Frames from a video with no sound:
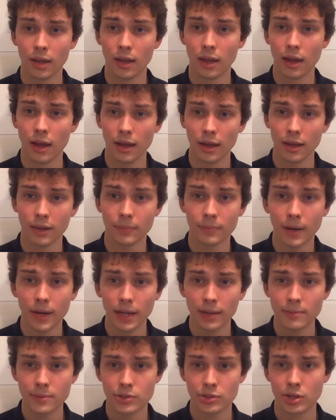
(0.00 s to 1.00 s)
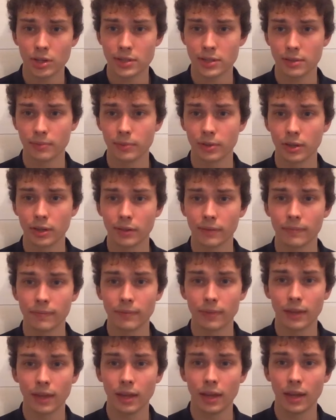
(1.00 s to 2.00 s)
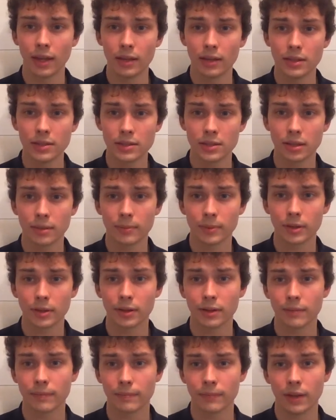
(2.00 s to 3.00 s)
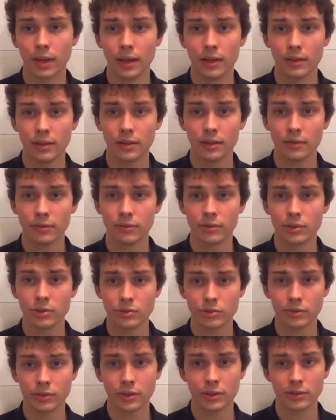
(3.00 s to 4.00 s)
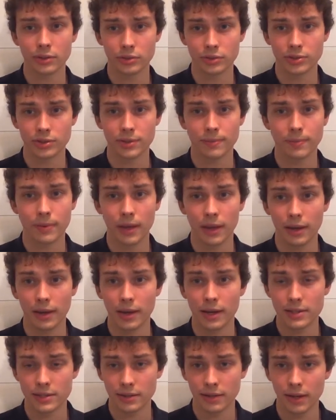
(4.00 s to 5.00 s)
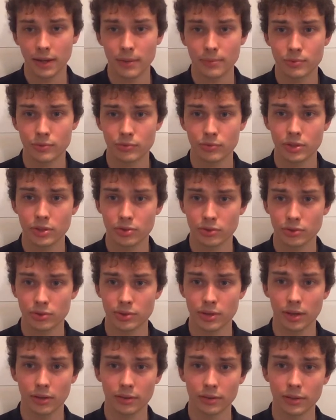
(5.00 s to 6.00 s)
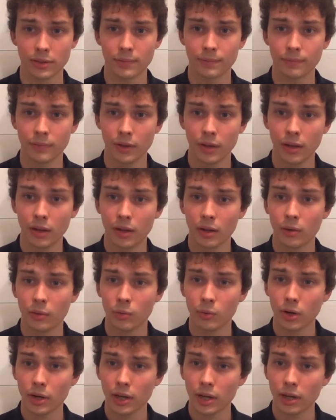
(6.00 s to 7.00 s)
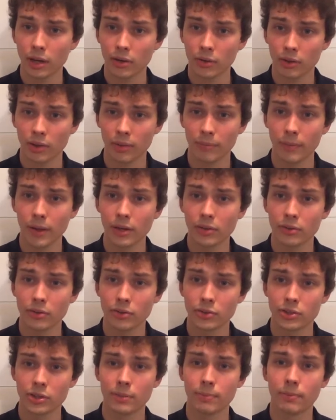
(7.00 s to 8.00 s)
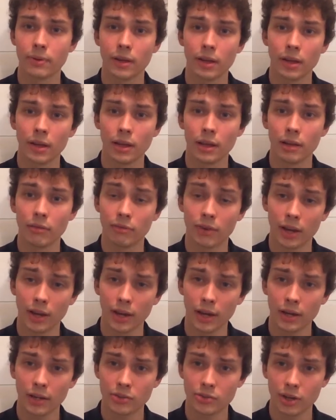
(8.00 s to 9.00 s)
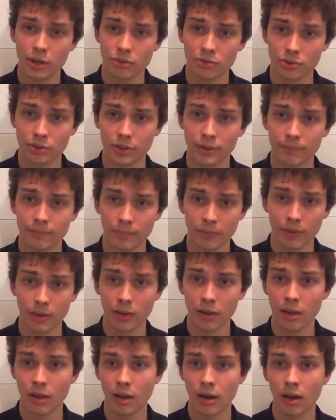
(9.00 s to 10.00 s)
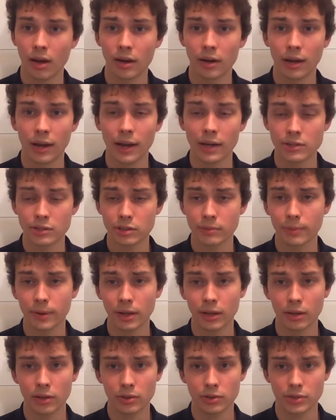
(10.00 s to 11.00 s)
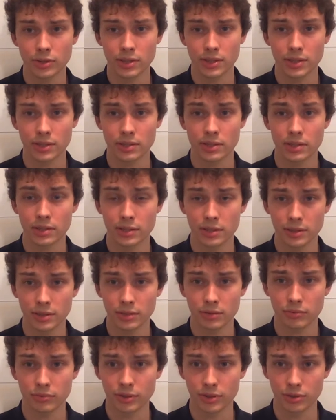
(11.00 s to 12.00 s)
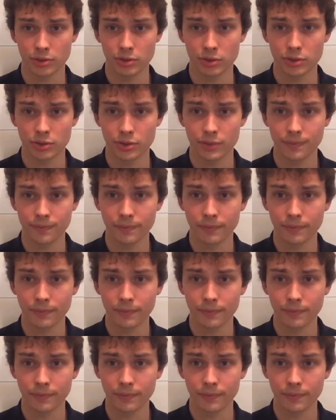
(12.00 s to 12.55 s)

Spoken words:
Hi, my name is Jesse Murray, and this summer I did a virtual internship at NASA Ames Research Center working under the mentorship of Diana Gentry on astrobiology statistics research.